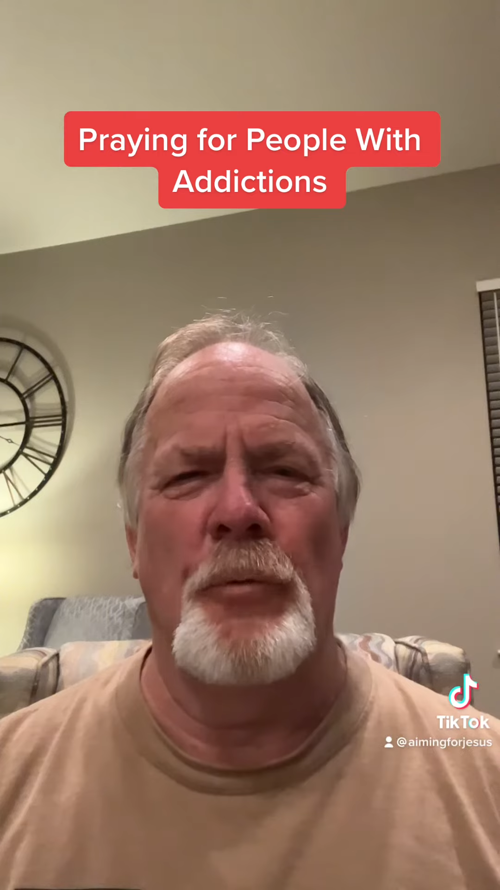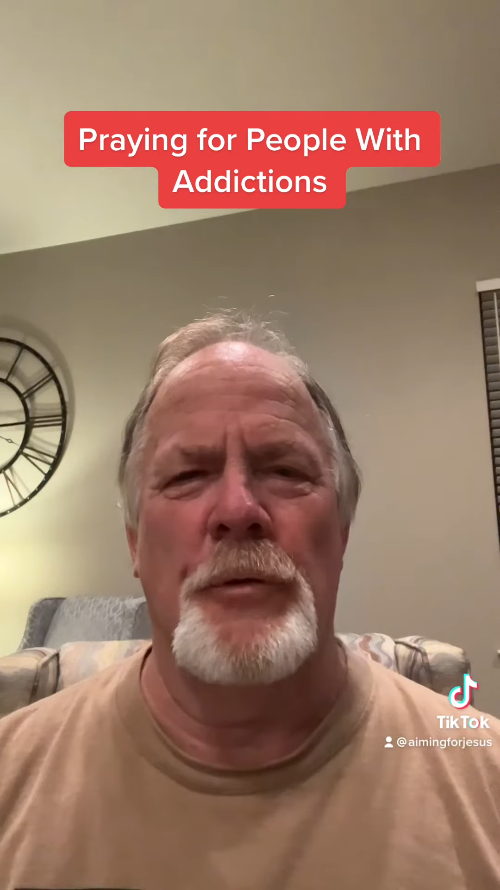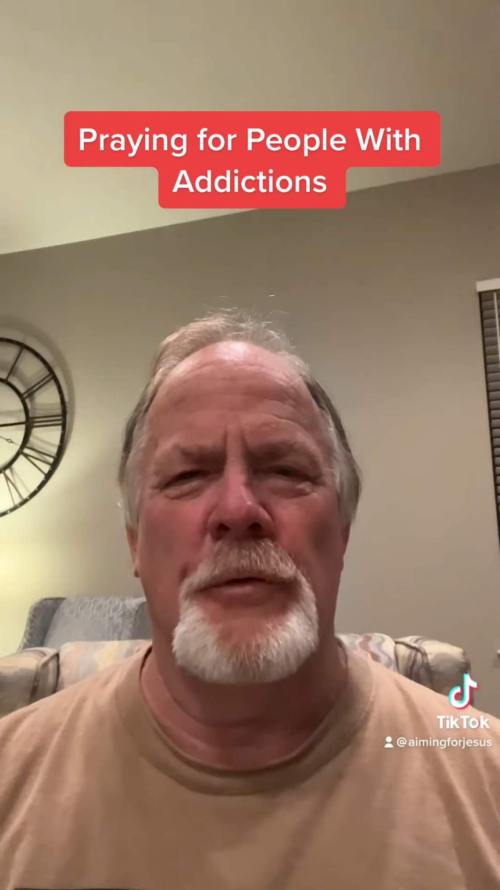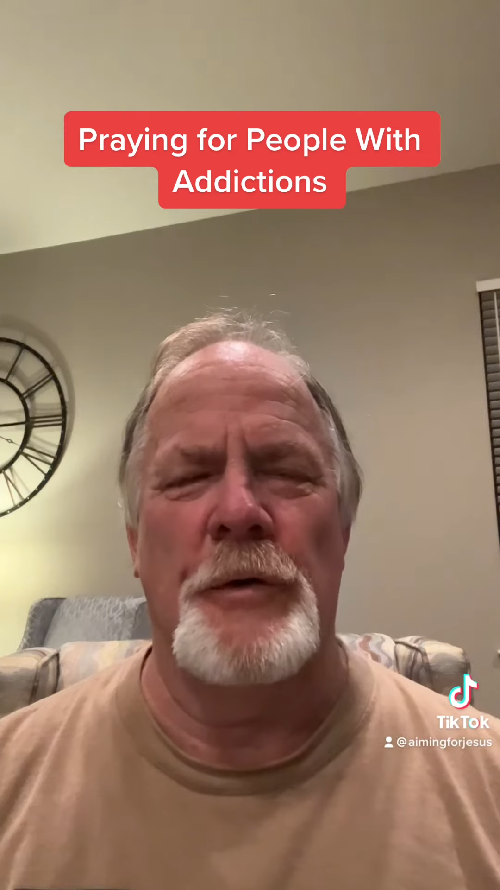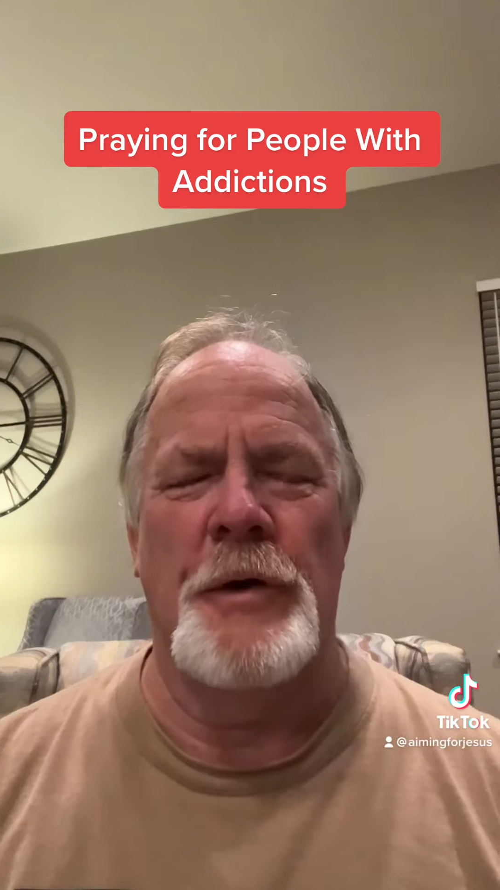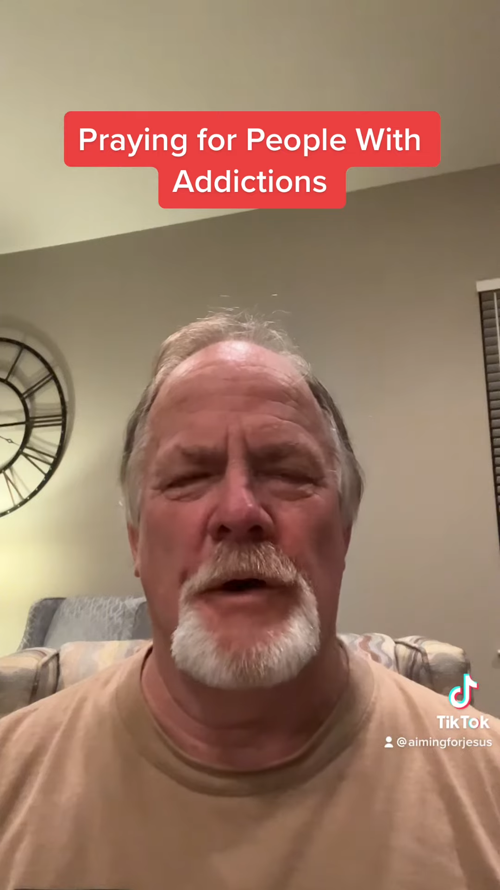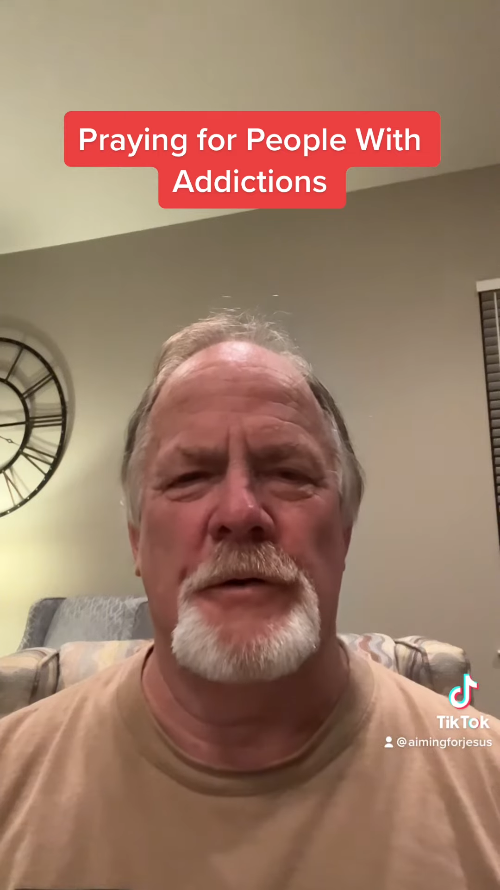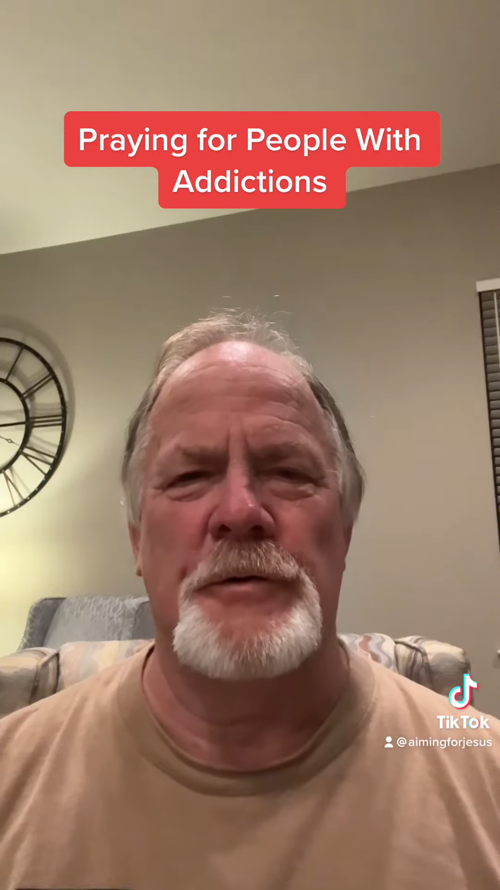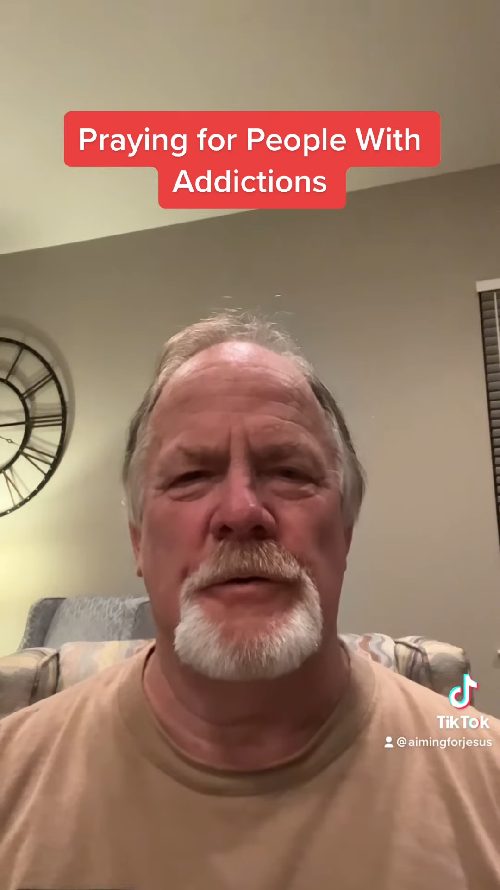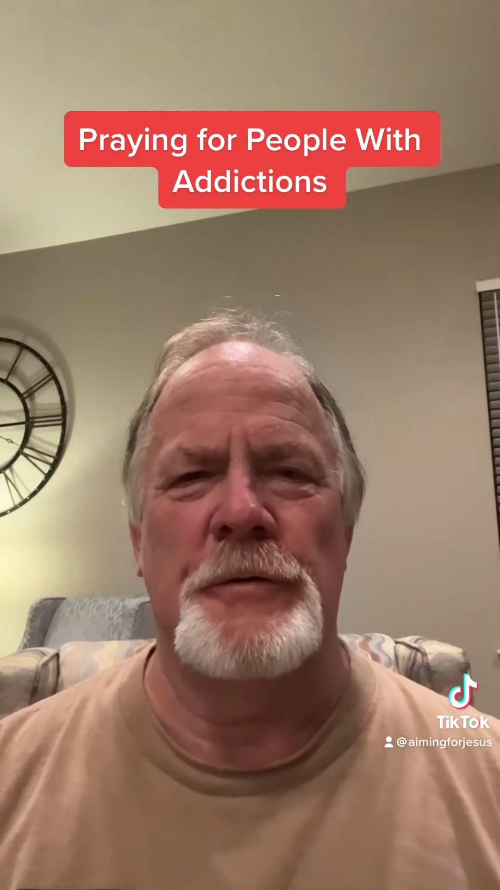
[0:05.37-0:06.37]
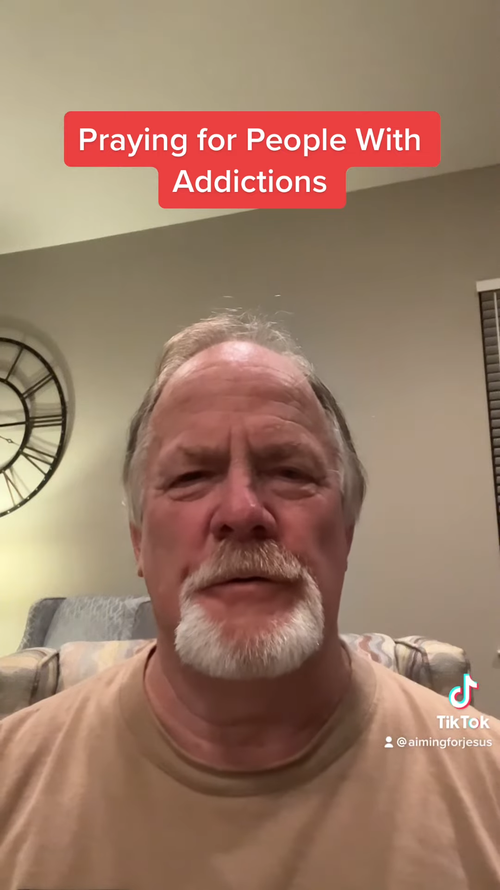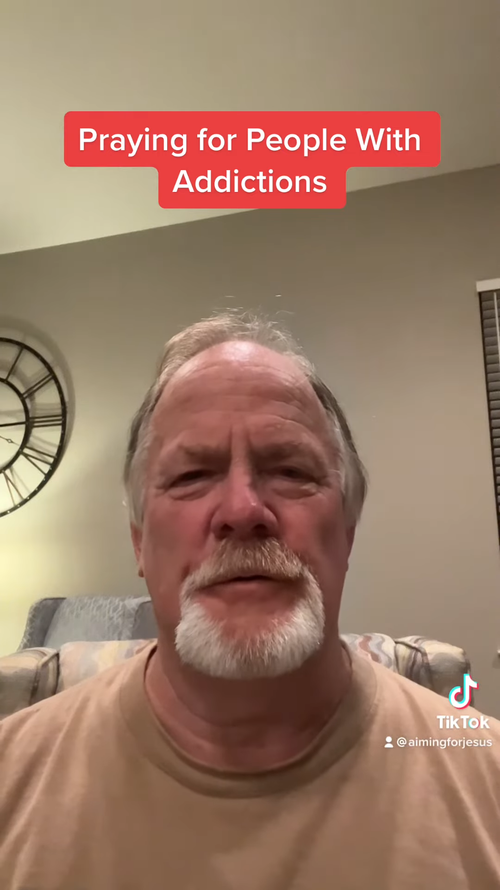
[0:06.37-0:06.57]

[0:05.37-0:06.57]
with addictions.